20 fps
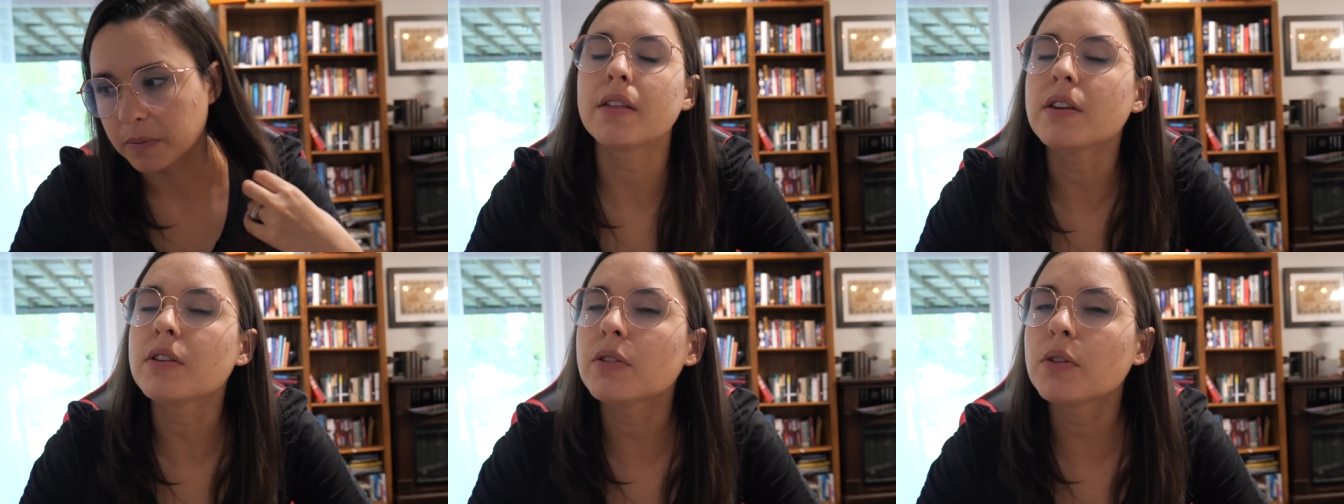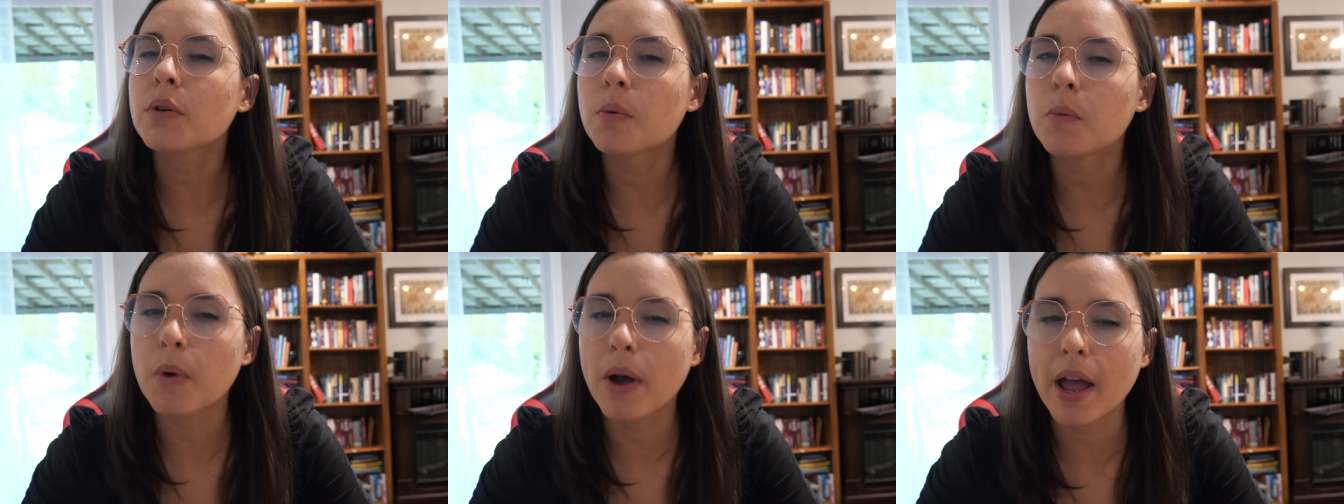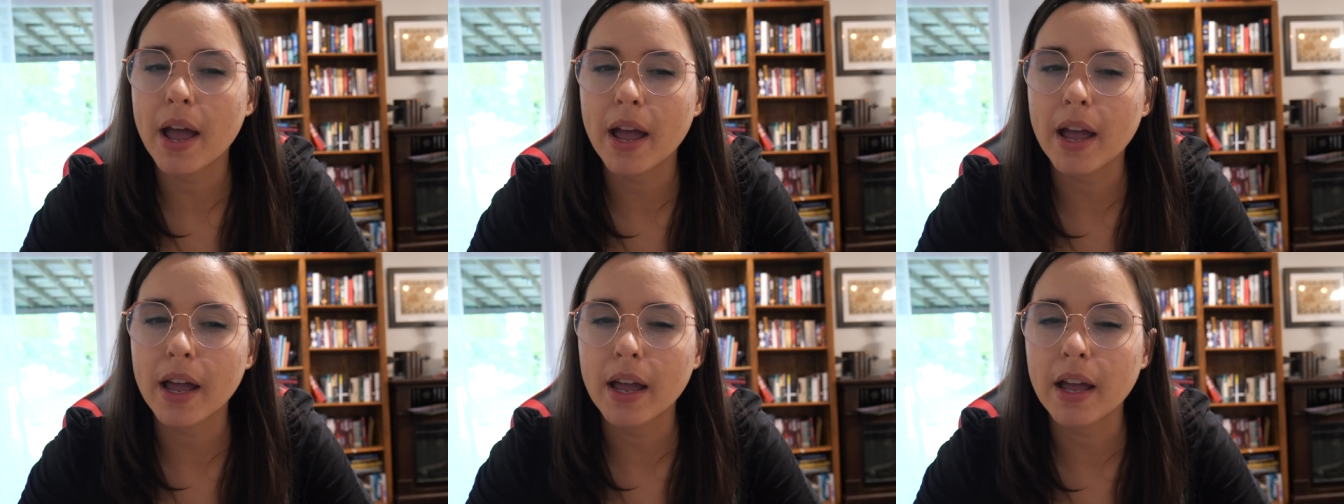I think the
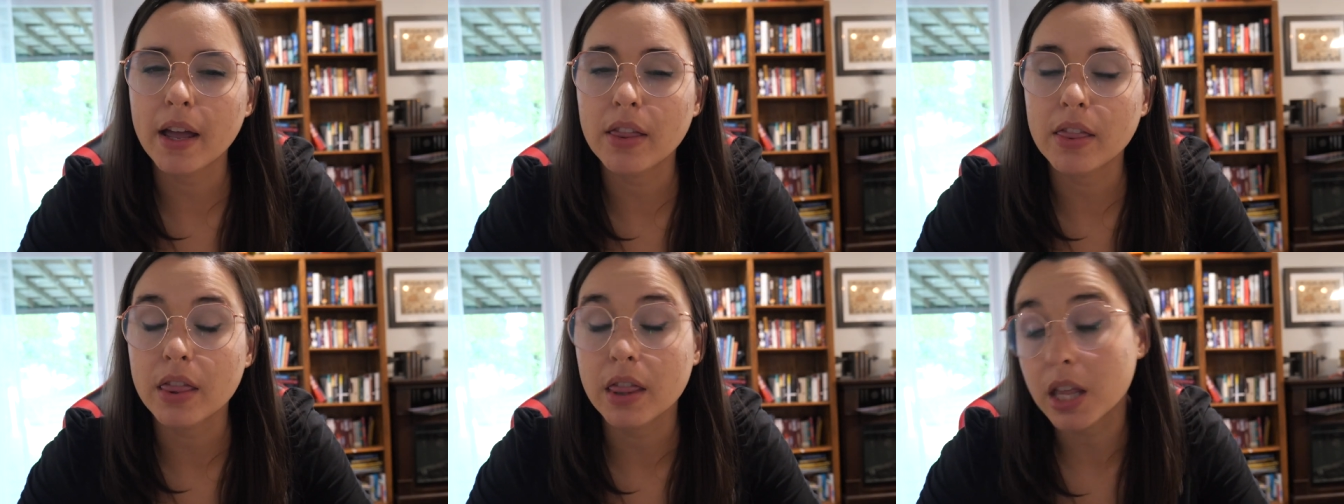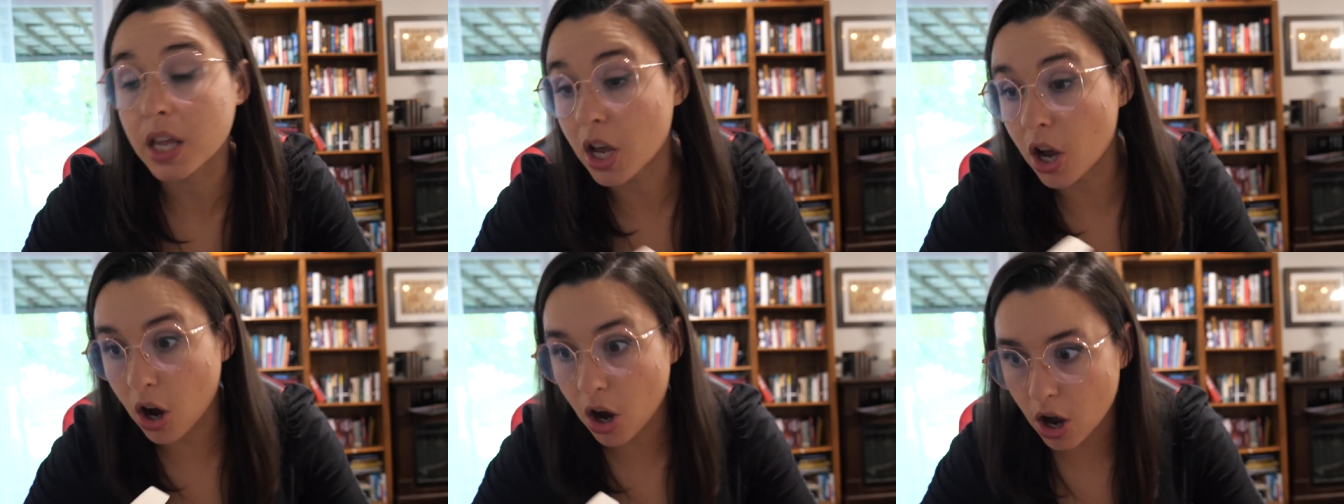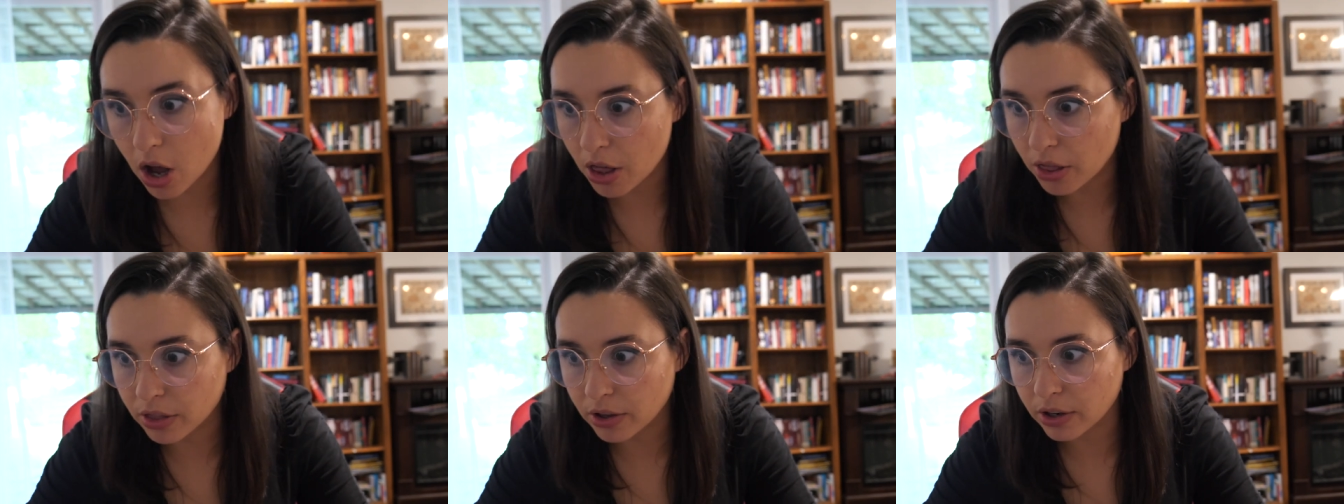way the
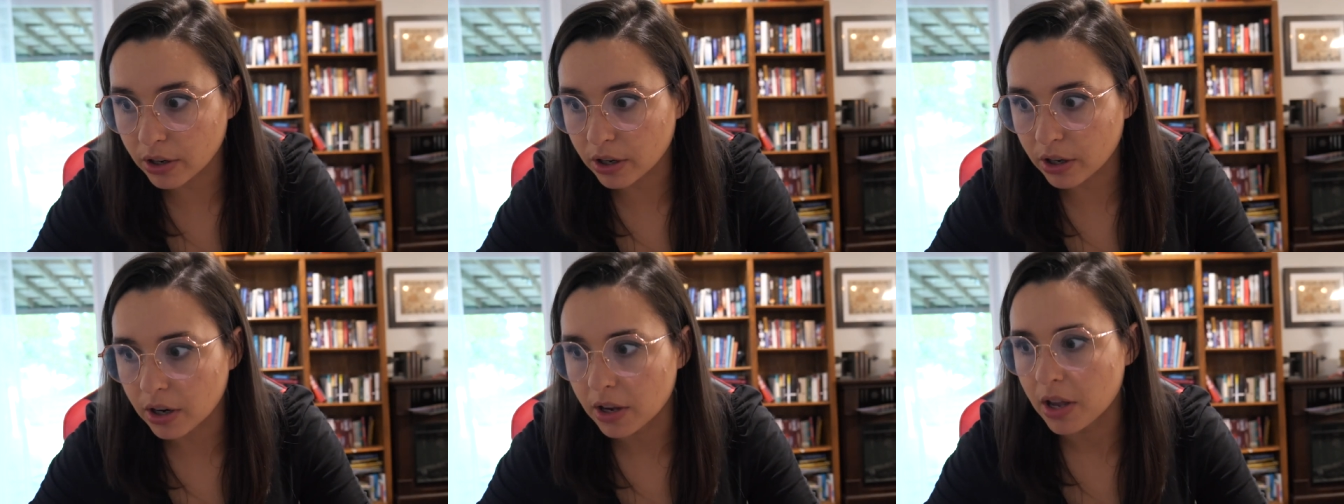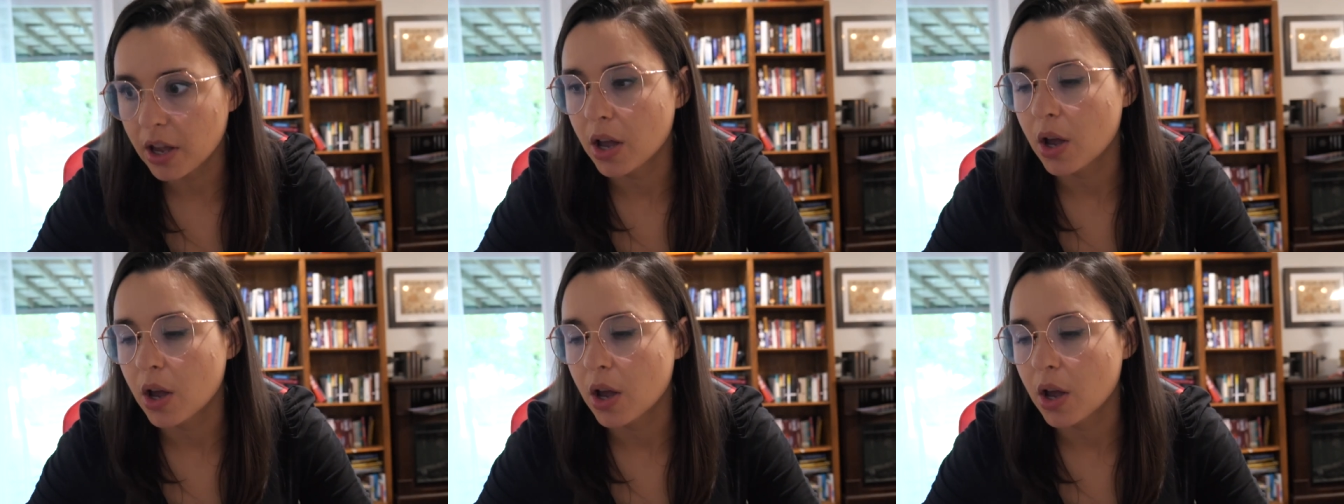author